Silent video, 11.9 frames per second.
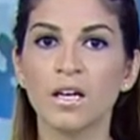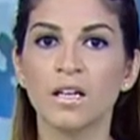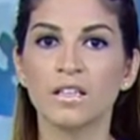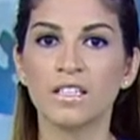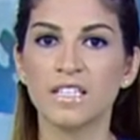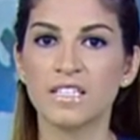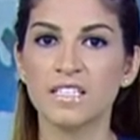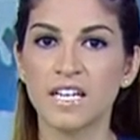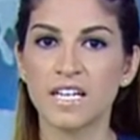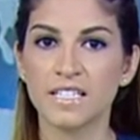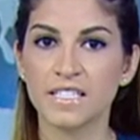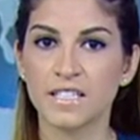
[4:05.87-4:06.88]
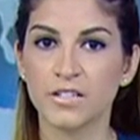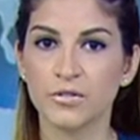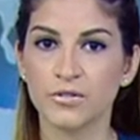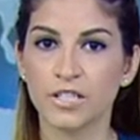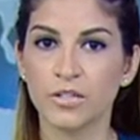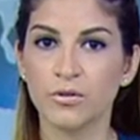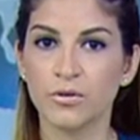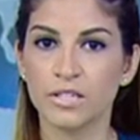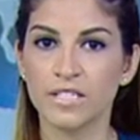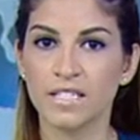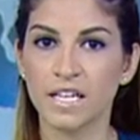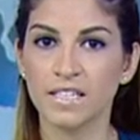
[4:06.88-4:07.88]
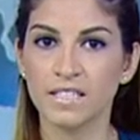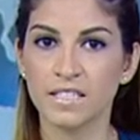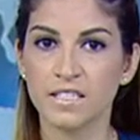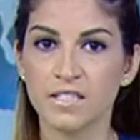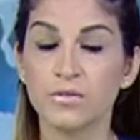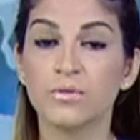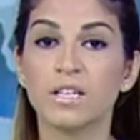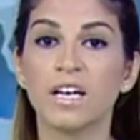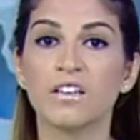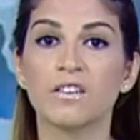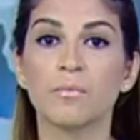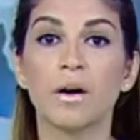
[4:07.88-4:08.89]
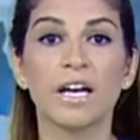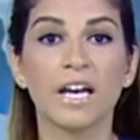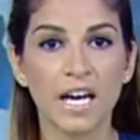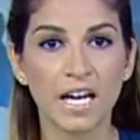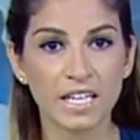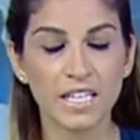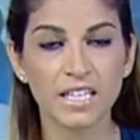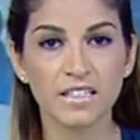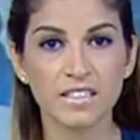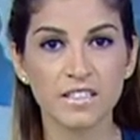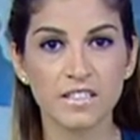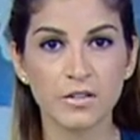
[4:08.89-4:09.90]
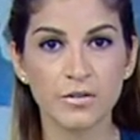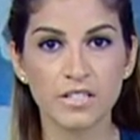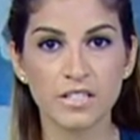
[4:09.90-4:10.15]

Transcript: The State Security Court sentenced to death by hanging the terrorist